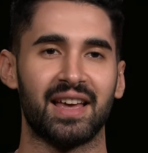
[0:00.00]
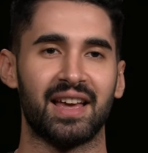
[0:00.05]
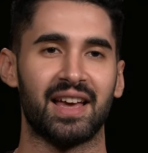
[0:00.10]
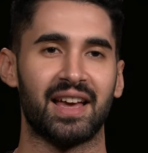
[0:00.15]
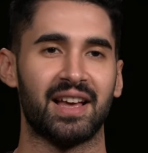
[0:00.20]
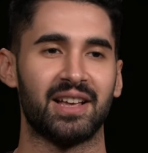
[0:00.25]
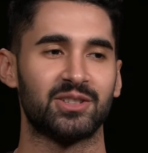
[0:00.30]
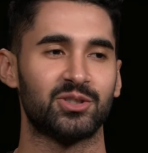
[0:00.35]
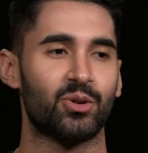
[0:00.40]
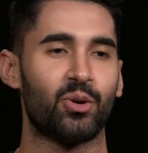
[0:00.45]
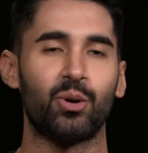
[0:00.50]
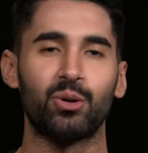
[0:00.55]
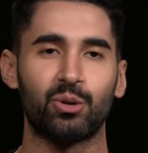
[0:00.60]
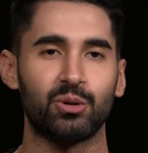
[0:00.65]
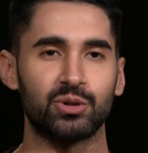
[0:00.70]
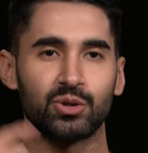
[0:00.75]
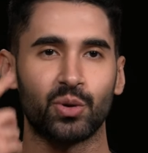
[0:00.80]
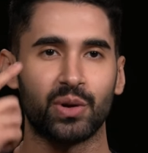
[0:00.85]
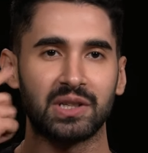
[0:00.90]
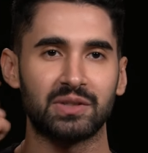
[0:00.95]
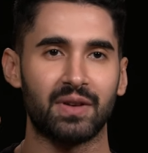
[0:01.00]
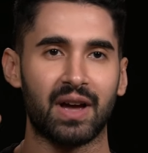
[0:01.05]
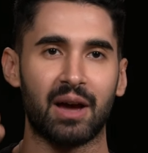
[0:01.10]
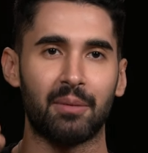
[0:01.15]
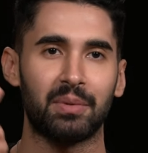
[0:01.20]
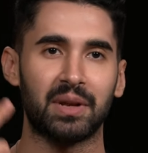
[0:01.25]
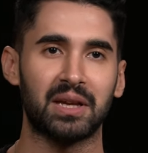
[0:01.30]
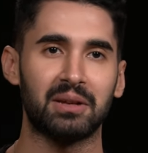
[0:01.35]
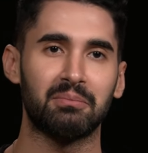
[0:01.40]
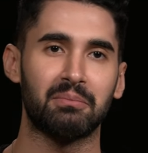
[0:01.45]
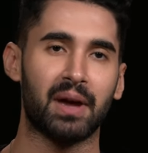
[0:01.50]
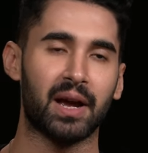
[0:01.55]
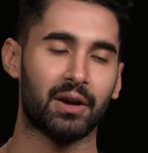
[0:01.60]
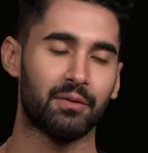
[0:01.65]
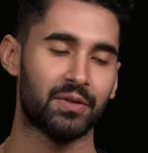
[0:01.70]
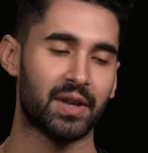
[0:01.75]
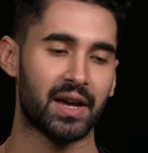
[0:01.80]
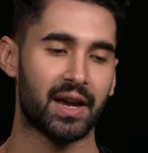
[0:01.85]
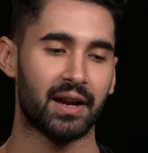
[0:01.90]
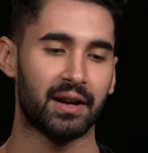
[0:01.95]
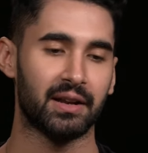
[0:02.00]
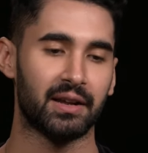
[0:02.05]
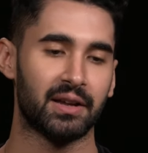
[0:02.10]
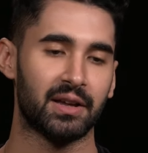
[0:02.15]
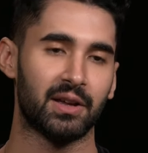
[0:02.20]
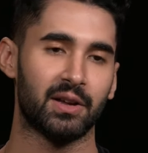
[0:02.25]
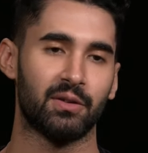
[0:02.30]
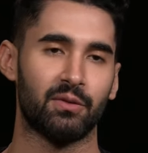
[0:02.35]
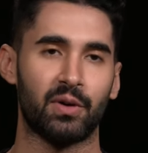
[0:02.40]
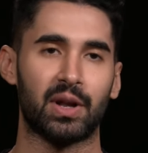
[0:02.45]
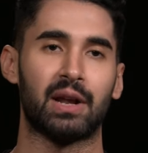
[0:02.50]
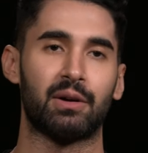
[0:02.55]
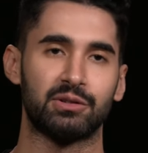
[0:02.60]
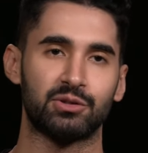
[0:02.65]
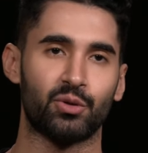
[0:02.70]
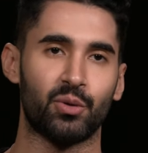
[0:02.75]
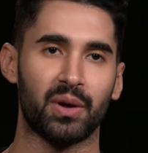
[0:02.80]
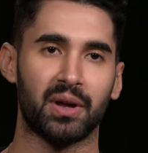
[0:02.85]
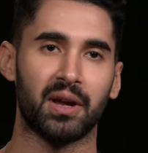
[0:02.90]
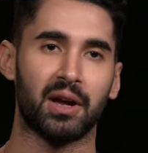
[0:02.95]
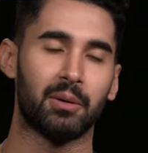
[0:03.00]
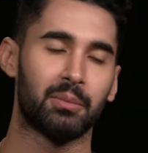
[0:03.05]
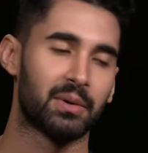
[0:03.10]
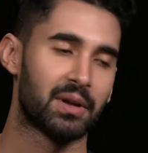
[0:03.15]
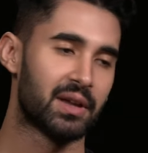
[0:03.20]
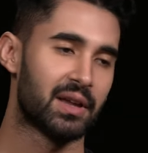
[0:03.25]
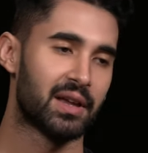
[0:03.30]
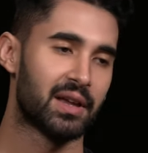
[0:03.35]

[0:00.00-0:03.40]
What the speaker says: So all those stories were happening back of the head when I was growing up.